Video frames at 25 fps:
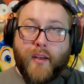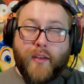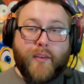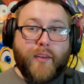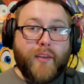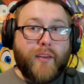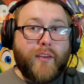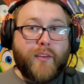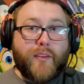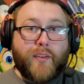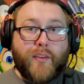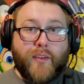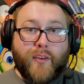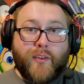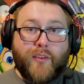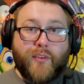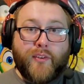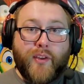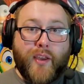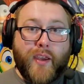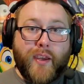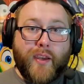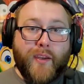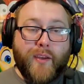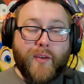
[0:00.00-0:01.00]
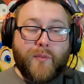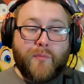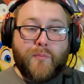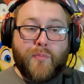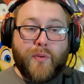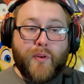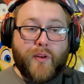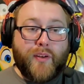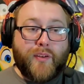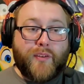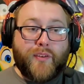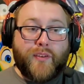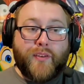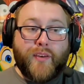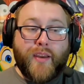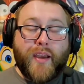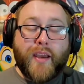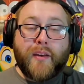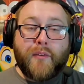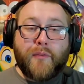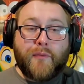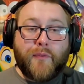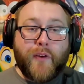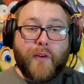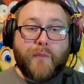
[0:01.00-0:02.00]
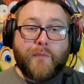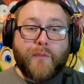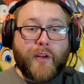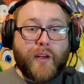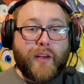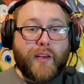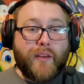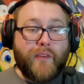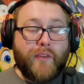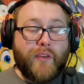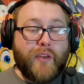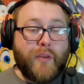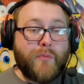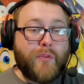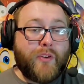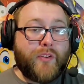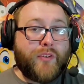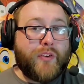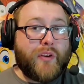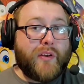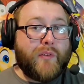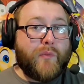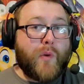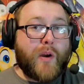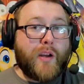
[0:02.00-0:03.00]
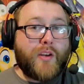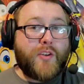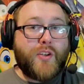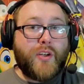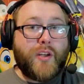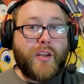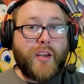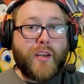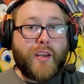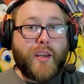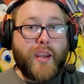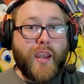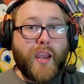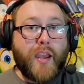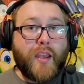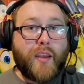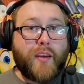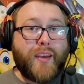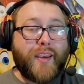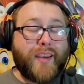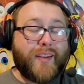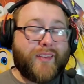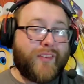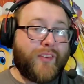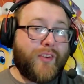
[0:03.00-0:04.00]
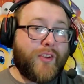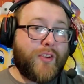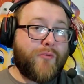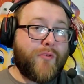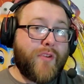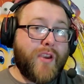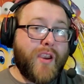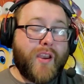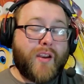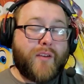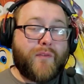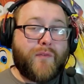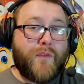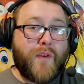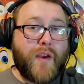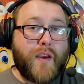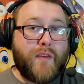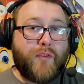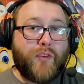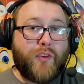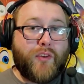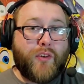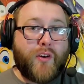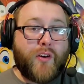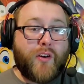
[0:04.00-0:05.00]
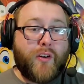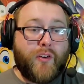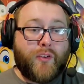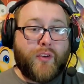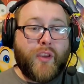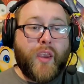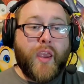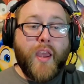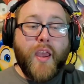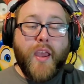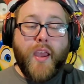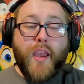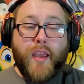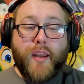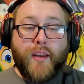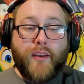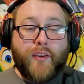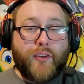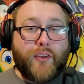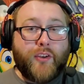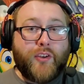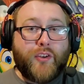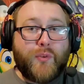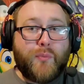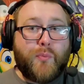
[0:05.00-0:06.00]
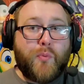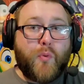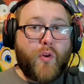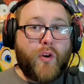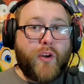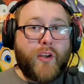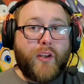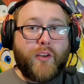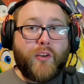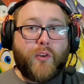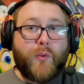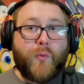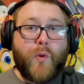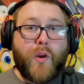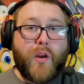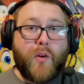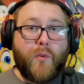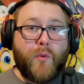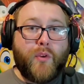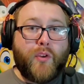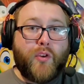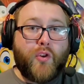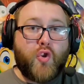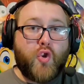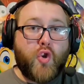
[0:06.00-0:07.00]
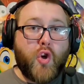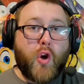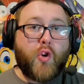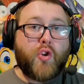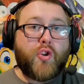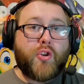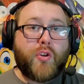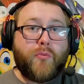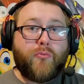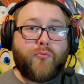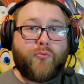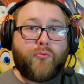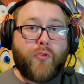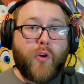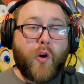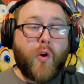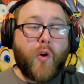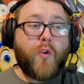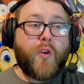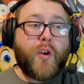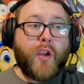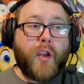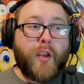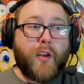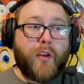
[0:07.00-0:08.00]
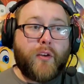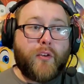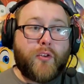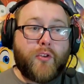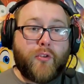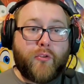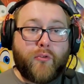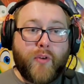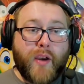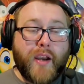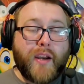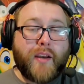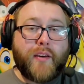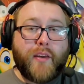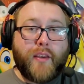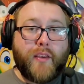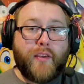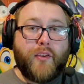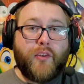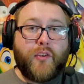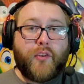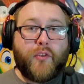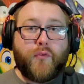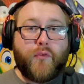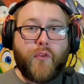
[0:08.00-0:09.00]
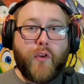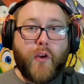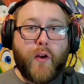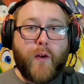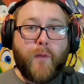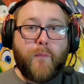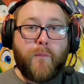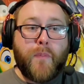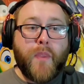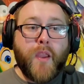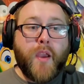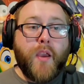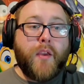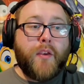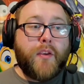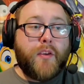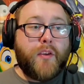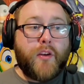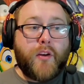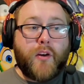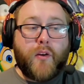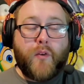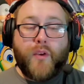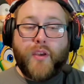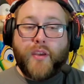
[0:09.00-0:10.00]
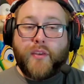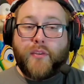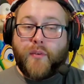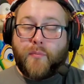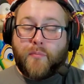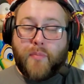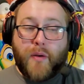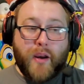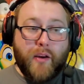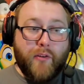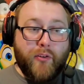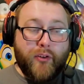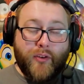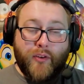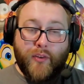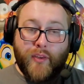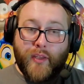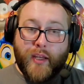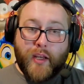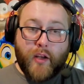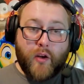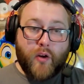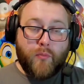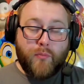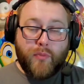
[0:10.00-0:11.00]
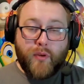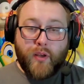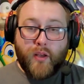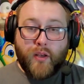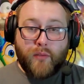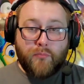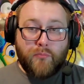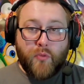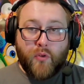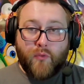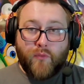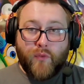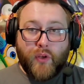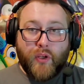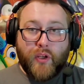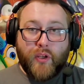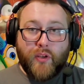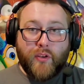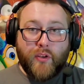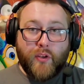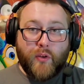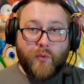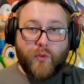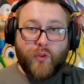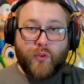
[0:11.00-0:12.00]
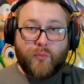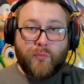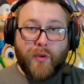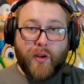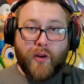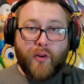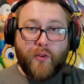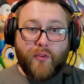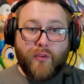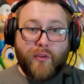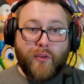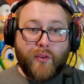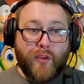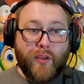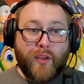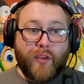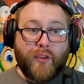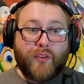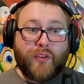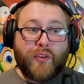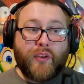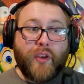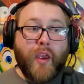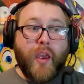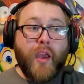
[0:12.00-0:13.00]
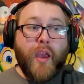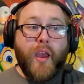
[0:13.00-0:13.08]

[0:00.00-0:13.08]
I didn't dislike it, but it's not a film that I can see myself watching again. It's 3 out of 5 stars. And it's disappointing as well with Joshim Roning directing this film. You know, the Pirates of the Caribbean movie he did was better than this.